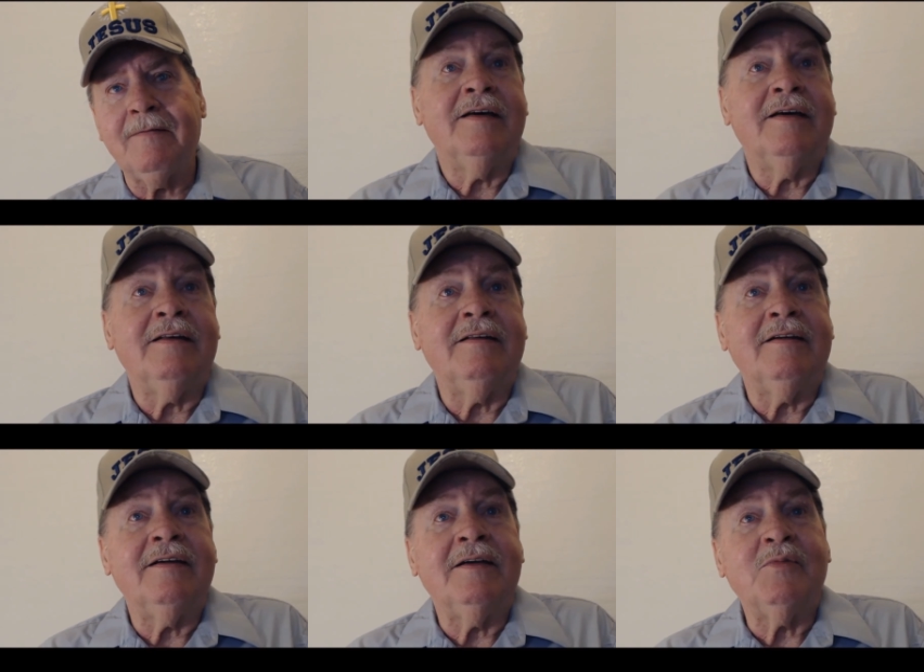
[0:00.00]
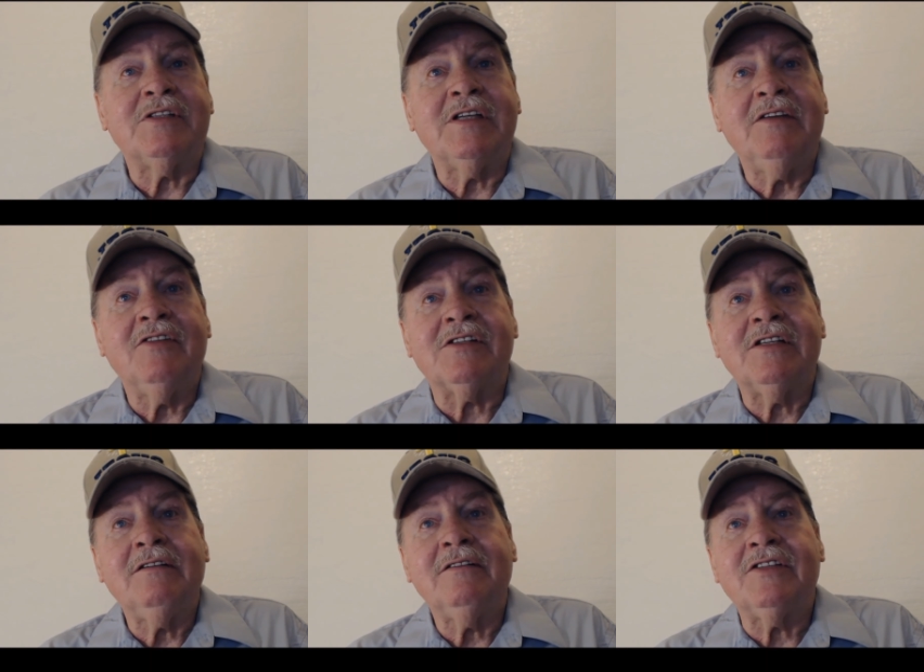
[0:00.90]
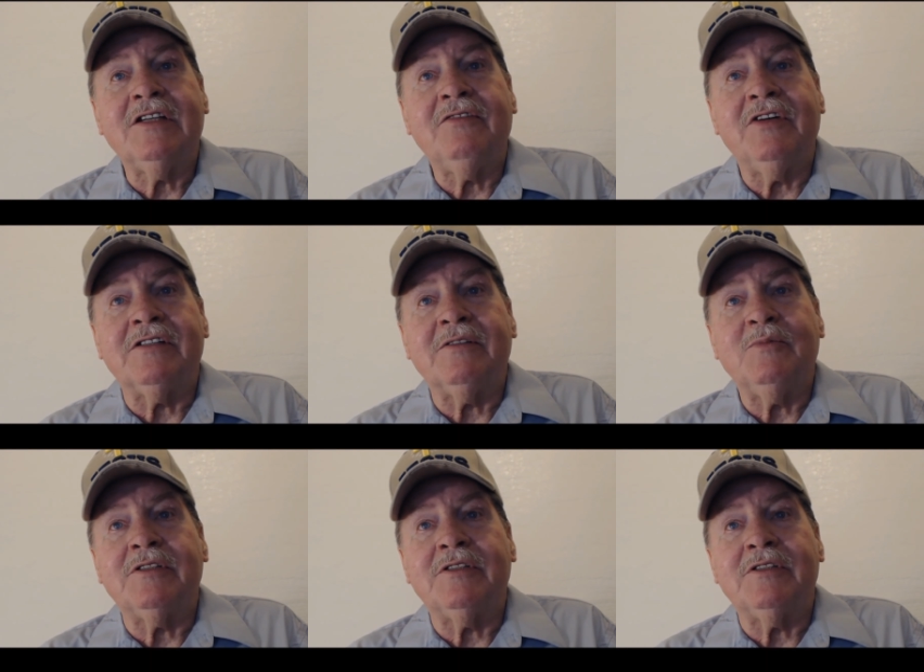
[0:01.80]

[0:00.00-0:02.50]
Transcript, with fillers: and uh, and receive the seal of salvation,